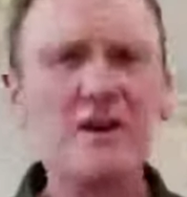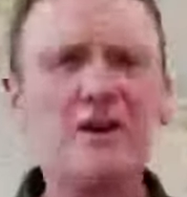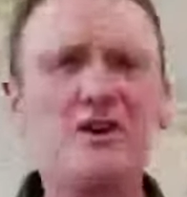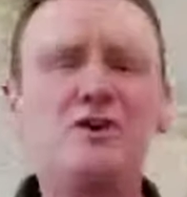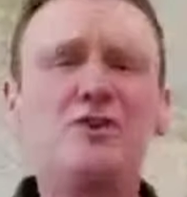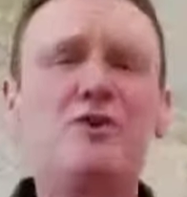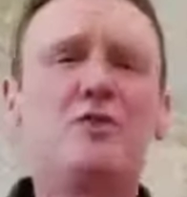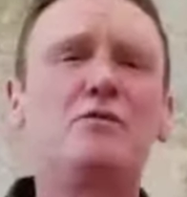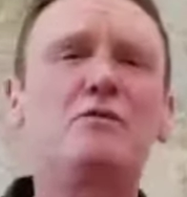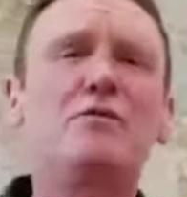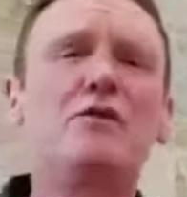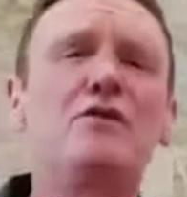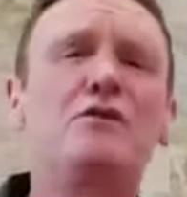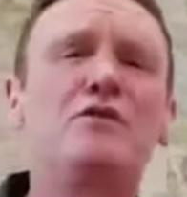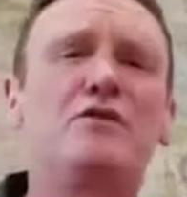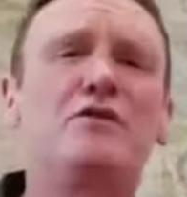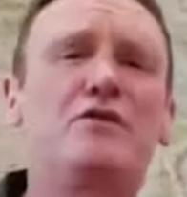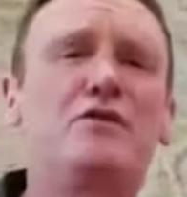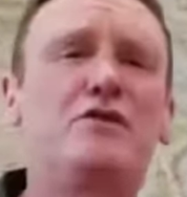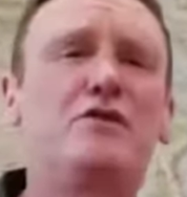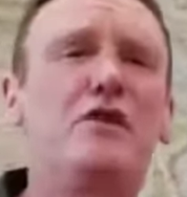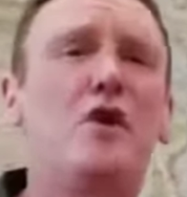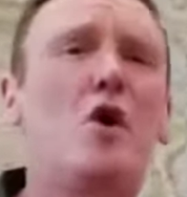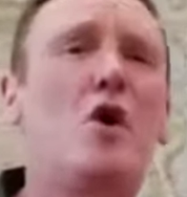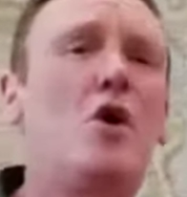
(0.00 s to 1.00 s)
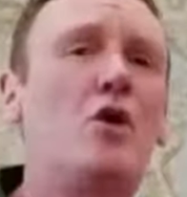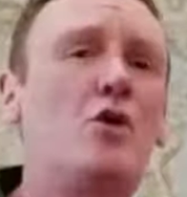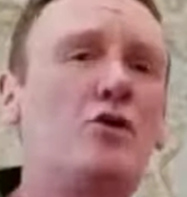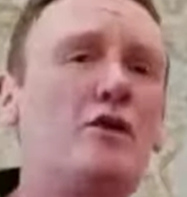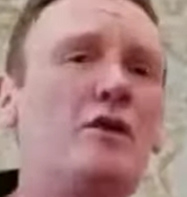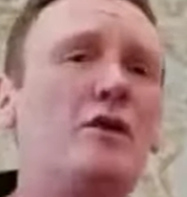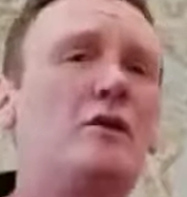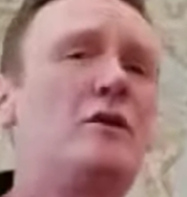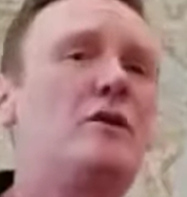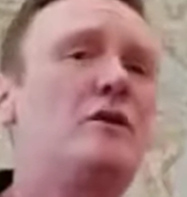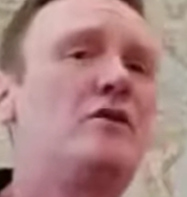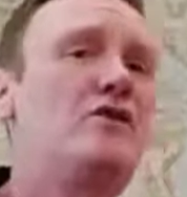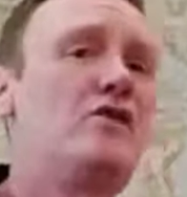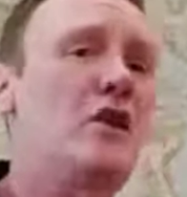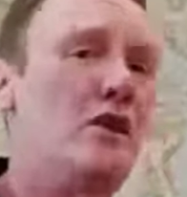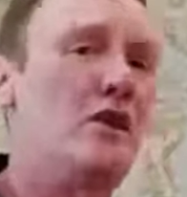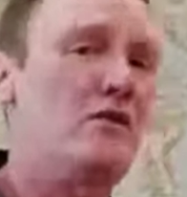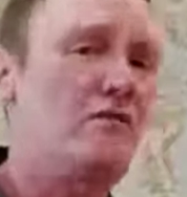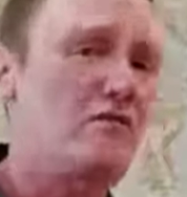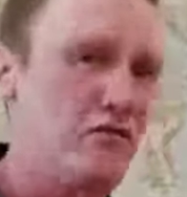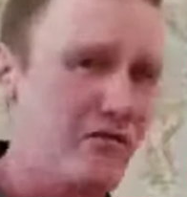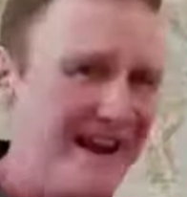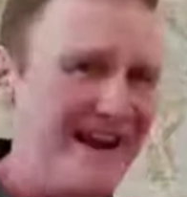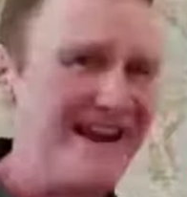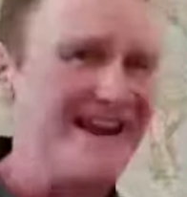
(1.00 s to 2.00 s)
you'll move on
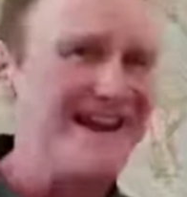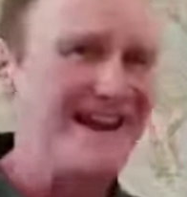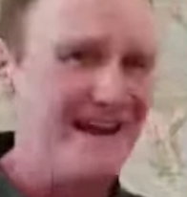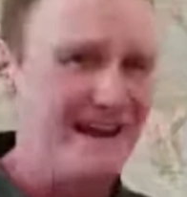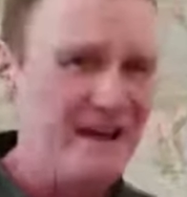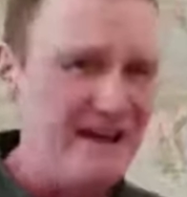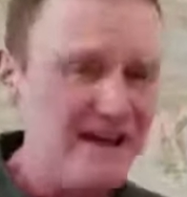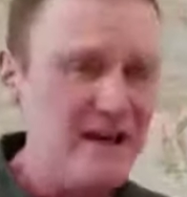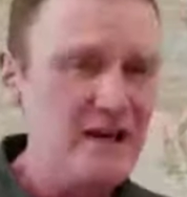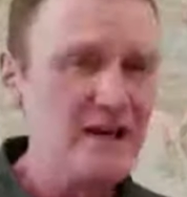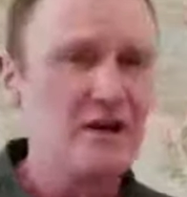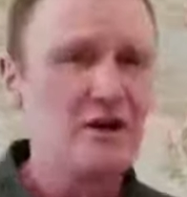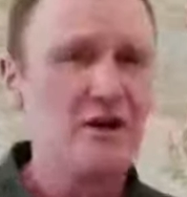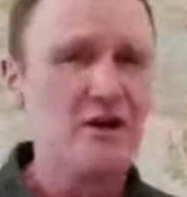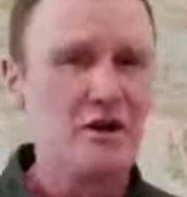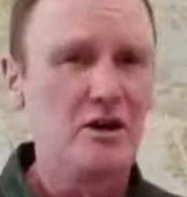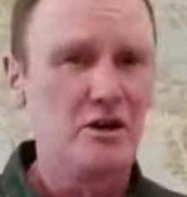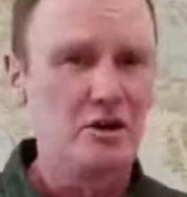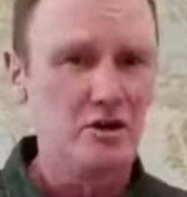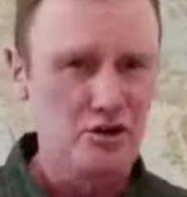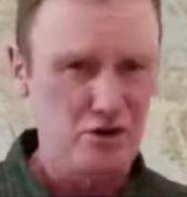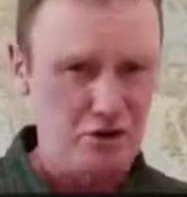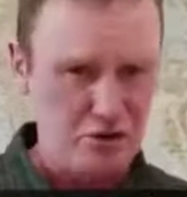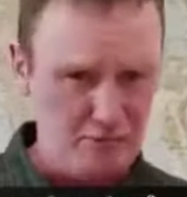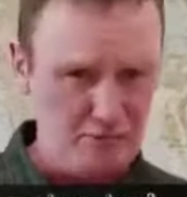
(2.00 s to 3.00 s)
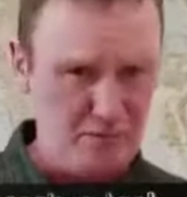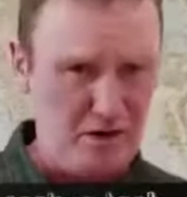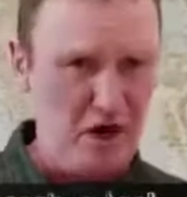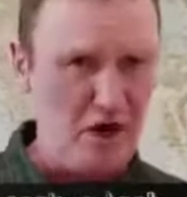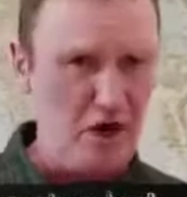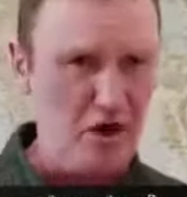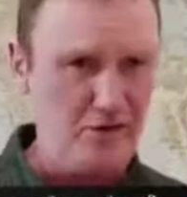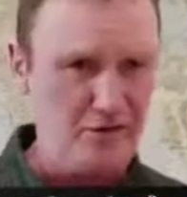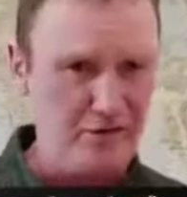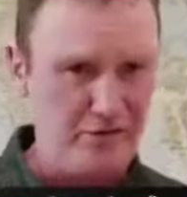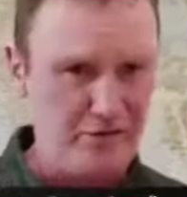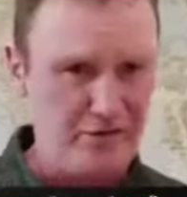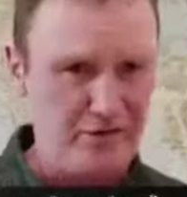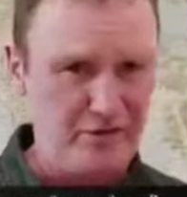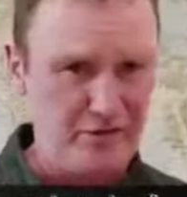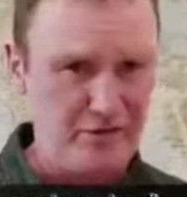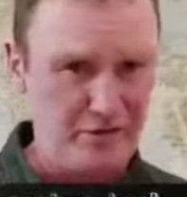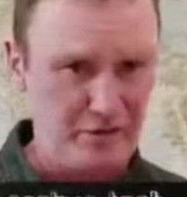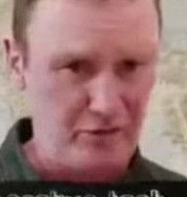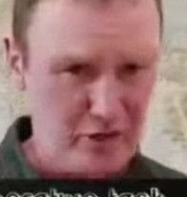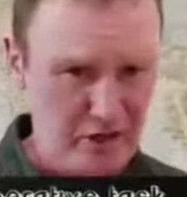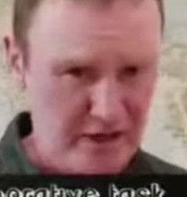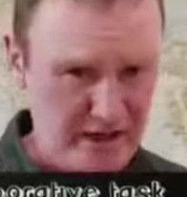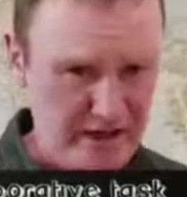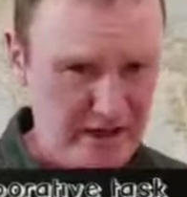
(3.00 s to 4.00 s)
directly to part
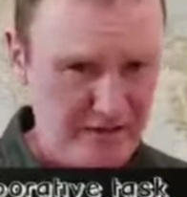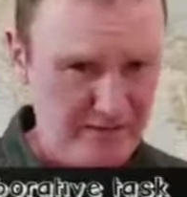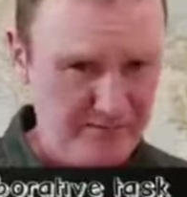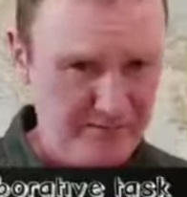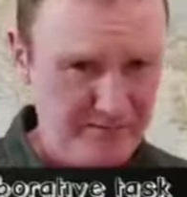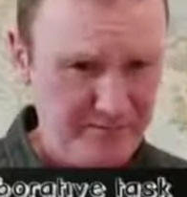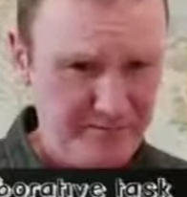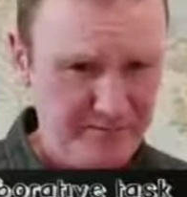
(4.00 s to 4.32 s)
3.